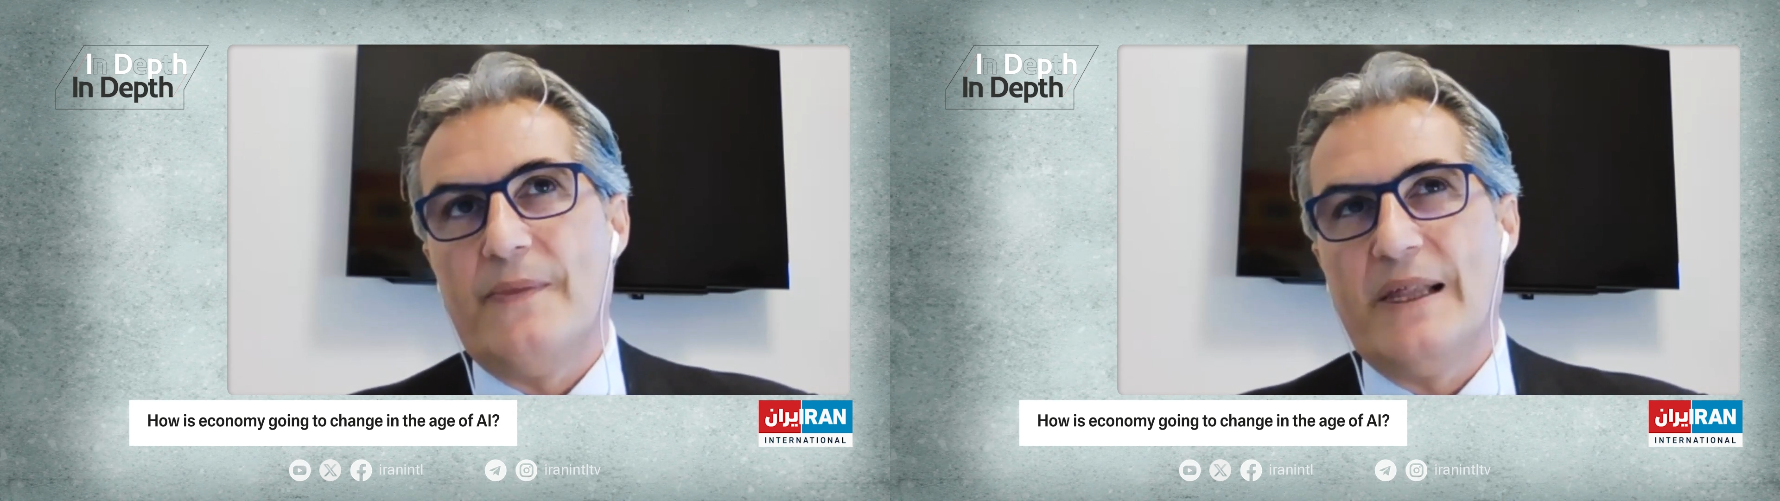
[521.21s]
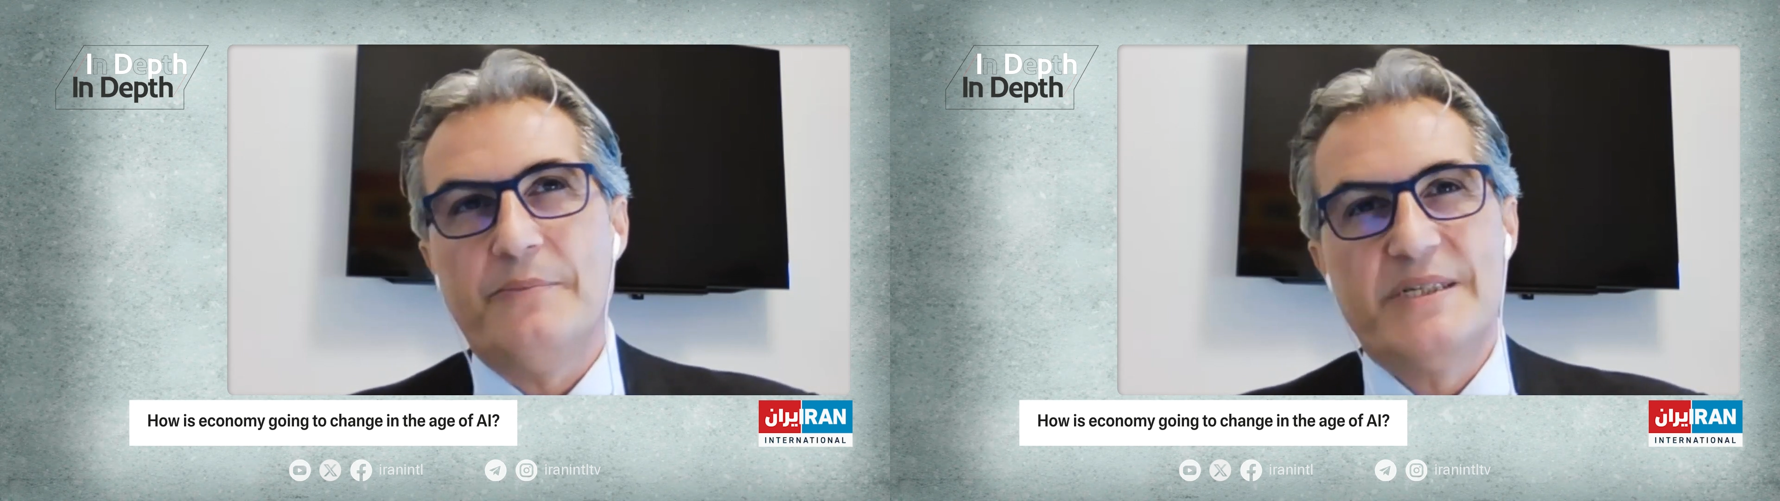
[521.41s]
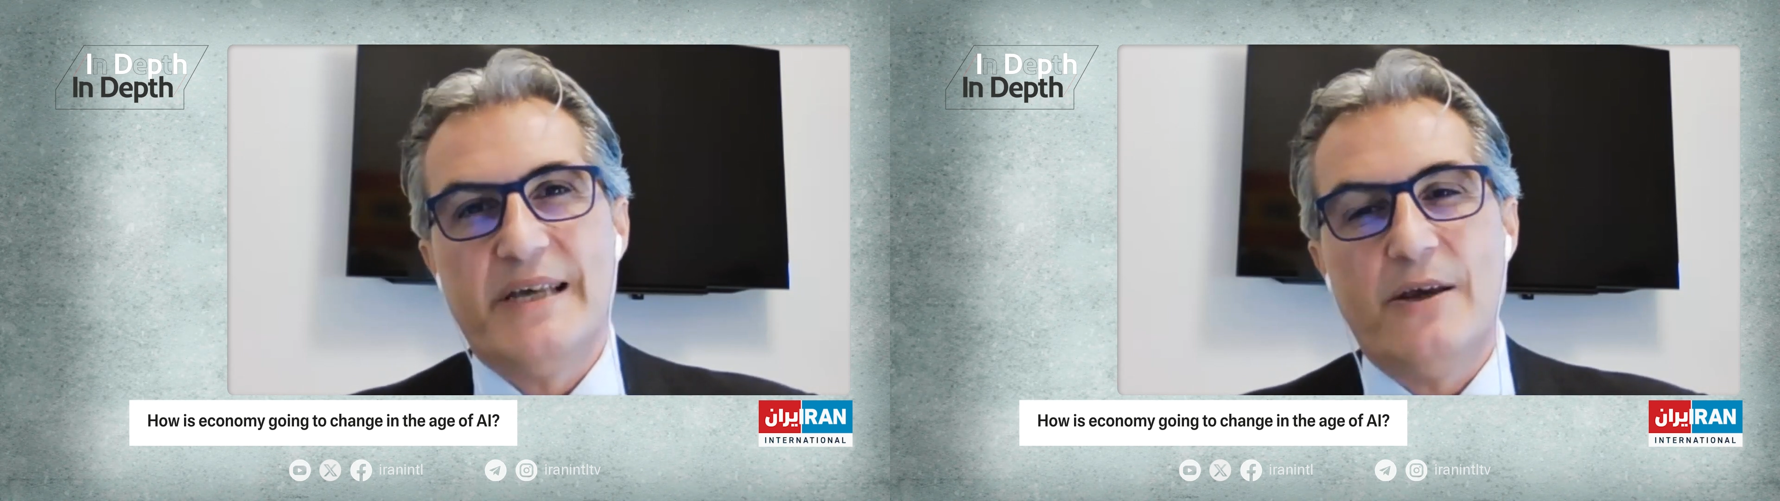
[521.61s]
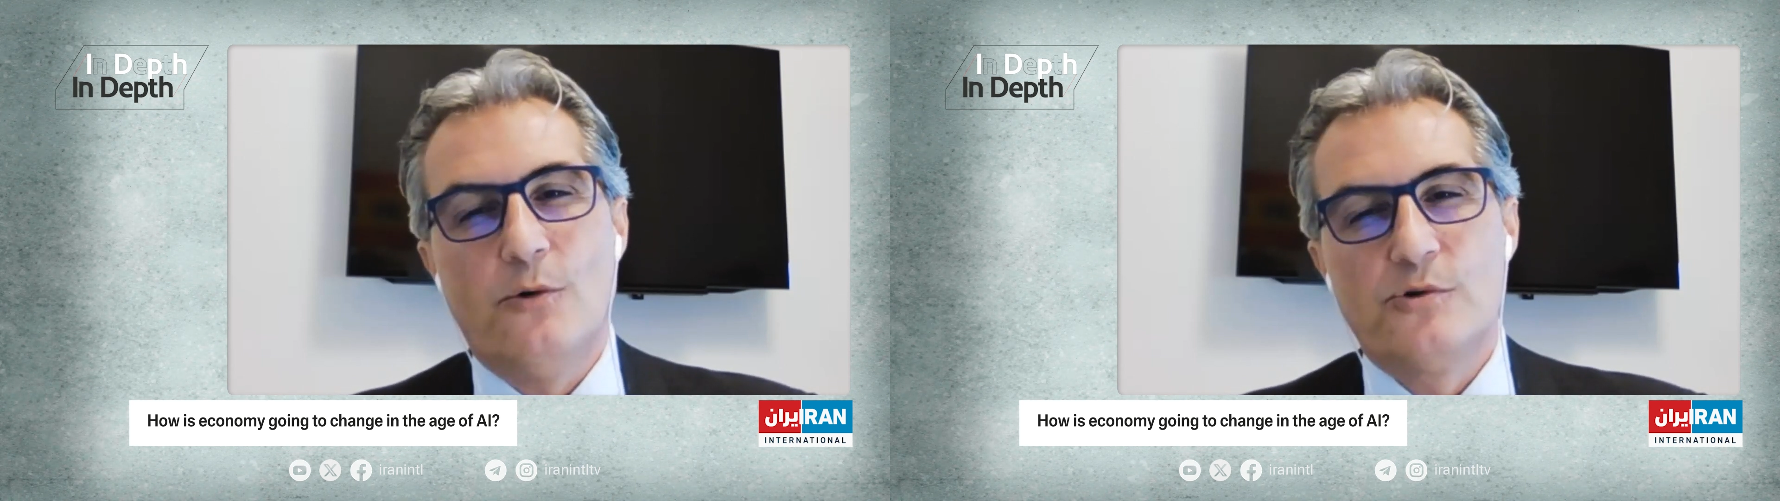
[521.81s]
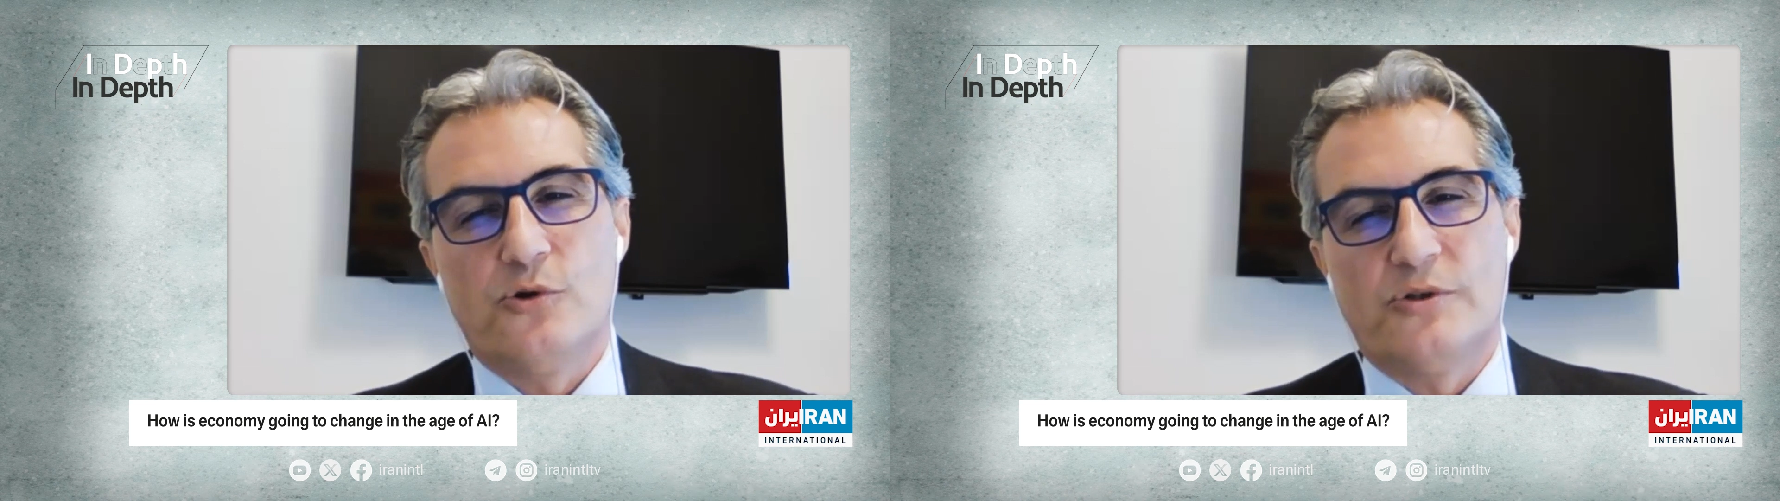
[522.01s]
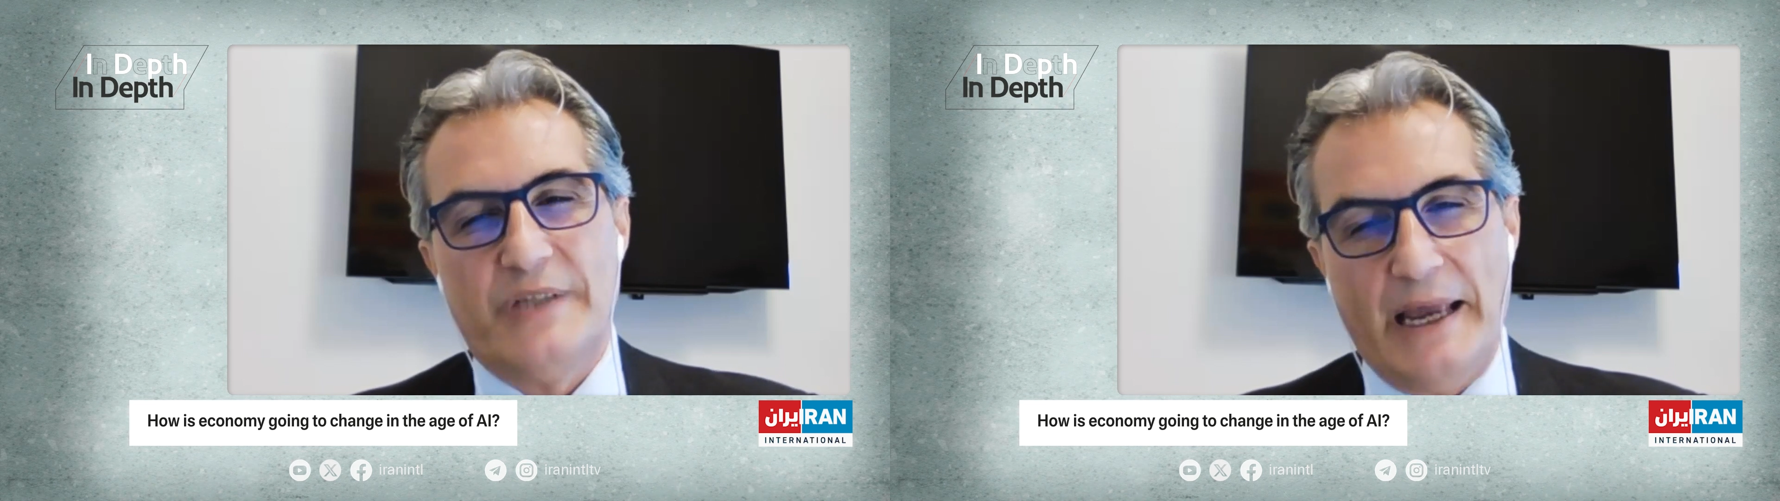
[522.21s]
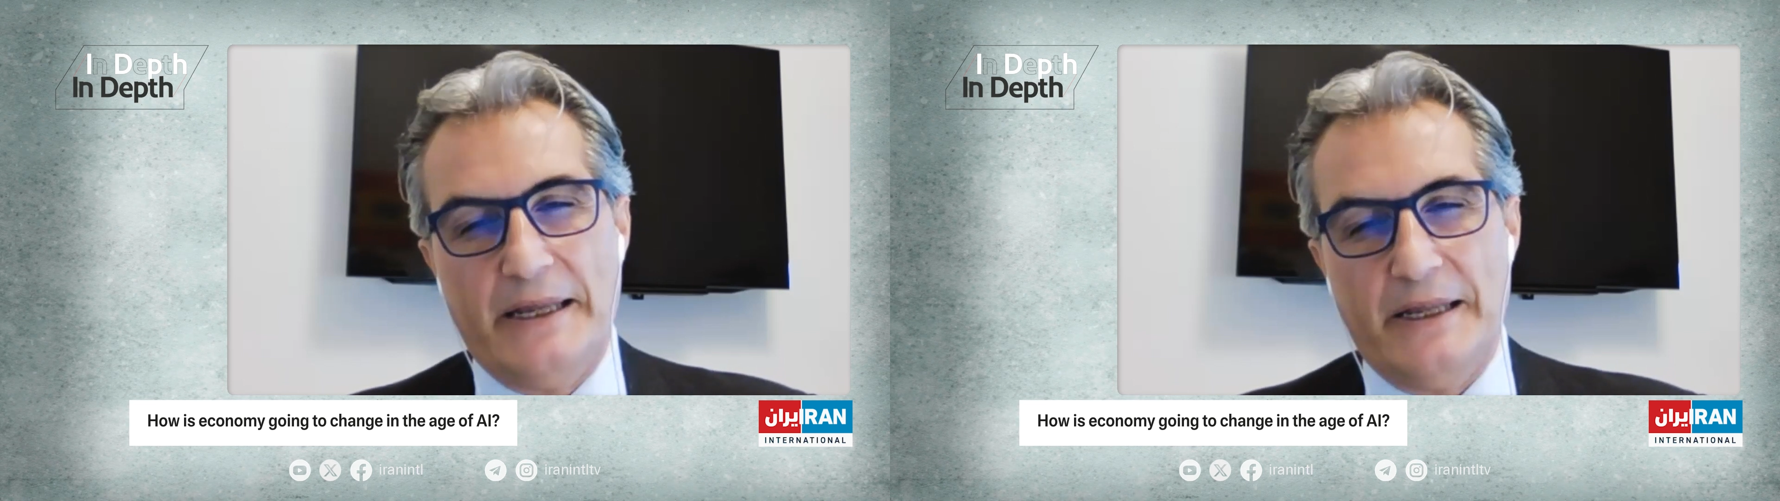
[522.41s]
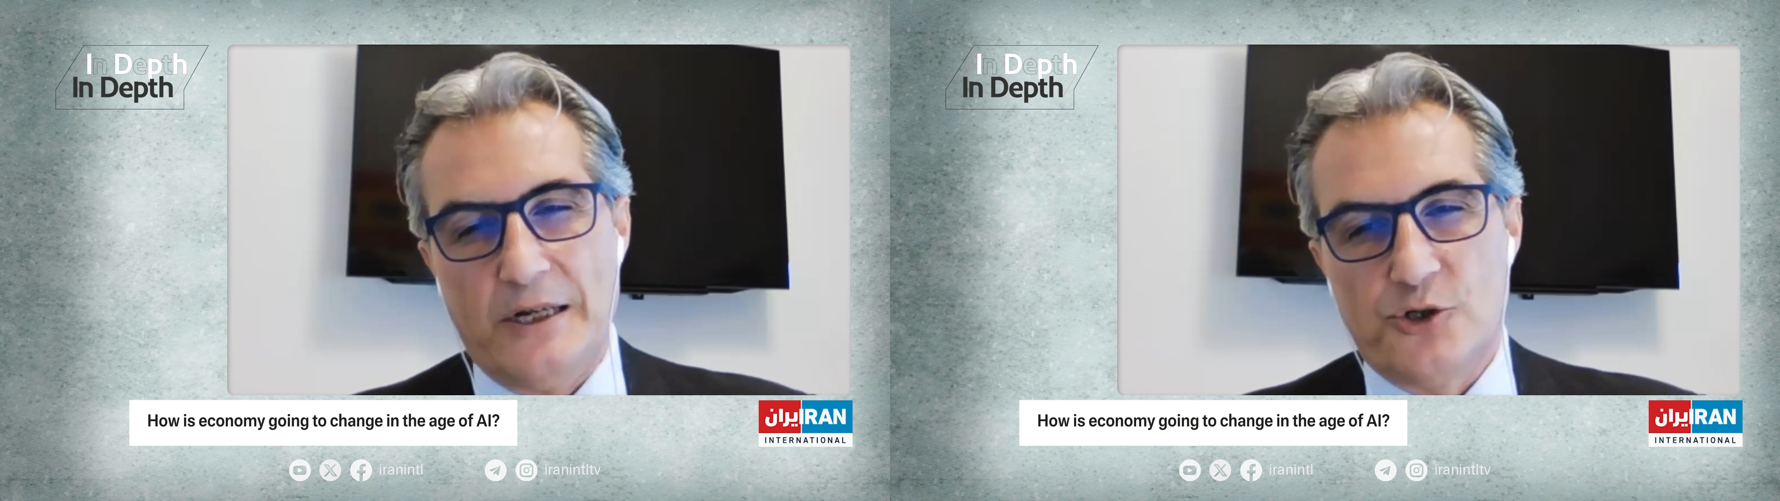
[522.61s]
let me say, also technical